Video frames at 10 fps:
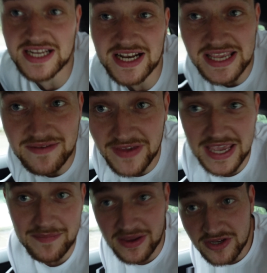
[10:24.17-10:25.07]
in an
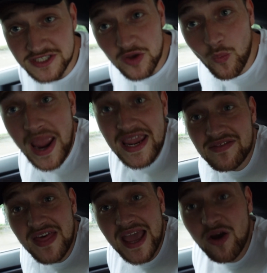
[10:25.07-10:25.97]
EV because the way
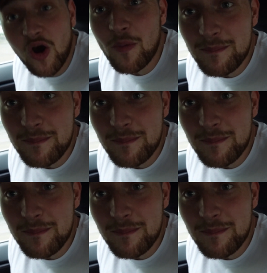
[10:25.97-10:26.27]
they are